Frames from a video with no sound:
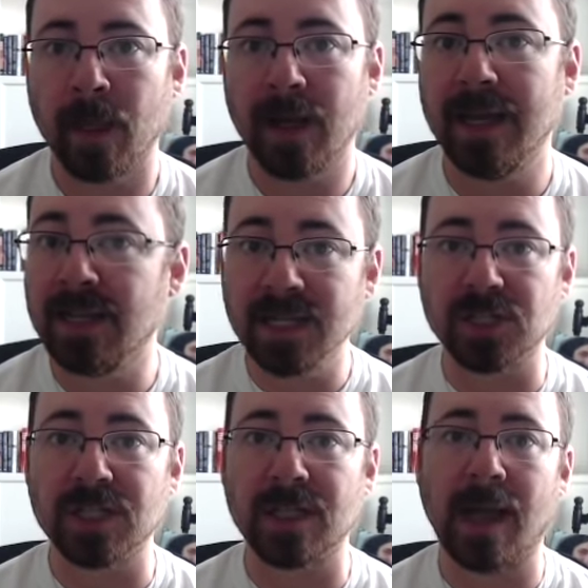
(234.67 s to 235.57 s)
In addition
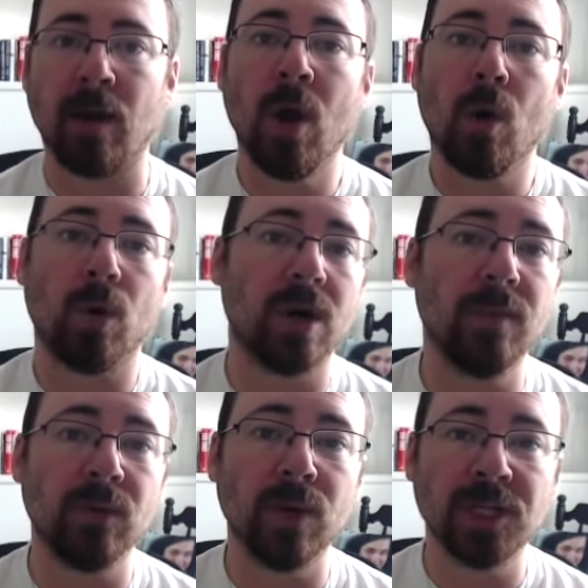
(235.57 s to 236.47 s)
to that, we're going to
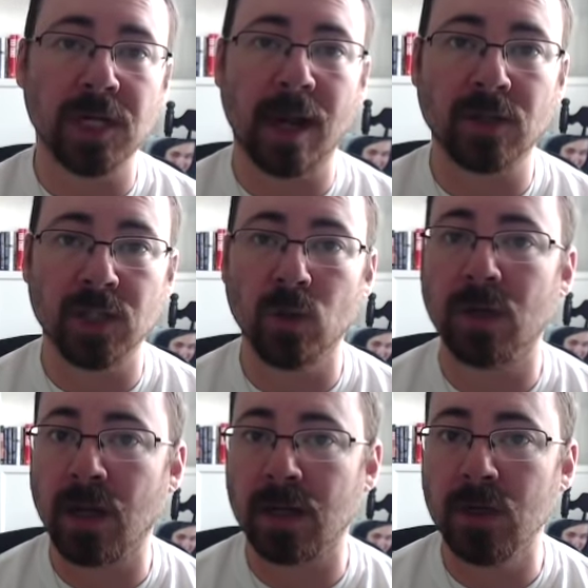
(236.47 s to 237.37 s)
be reaching out to you and
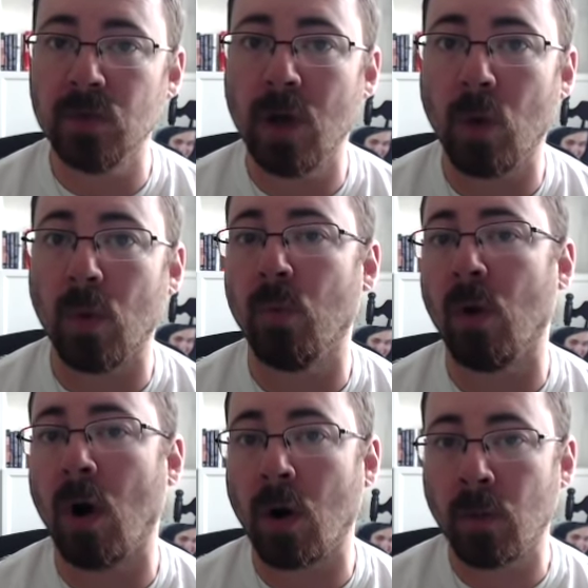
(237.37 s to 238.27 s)
letting you know when
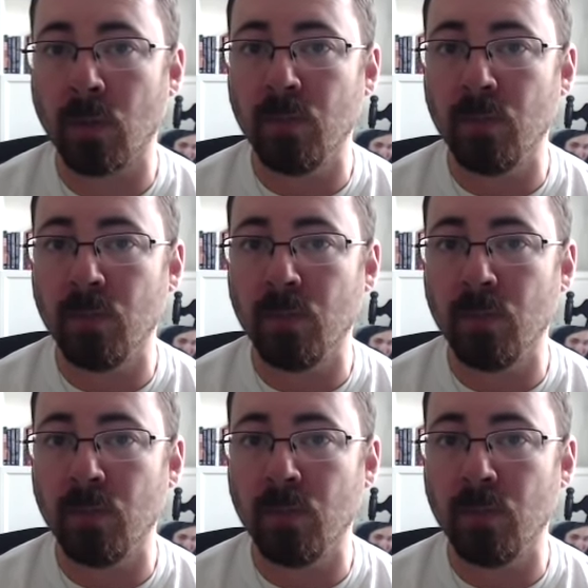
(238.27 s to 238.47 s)
our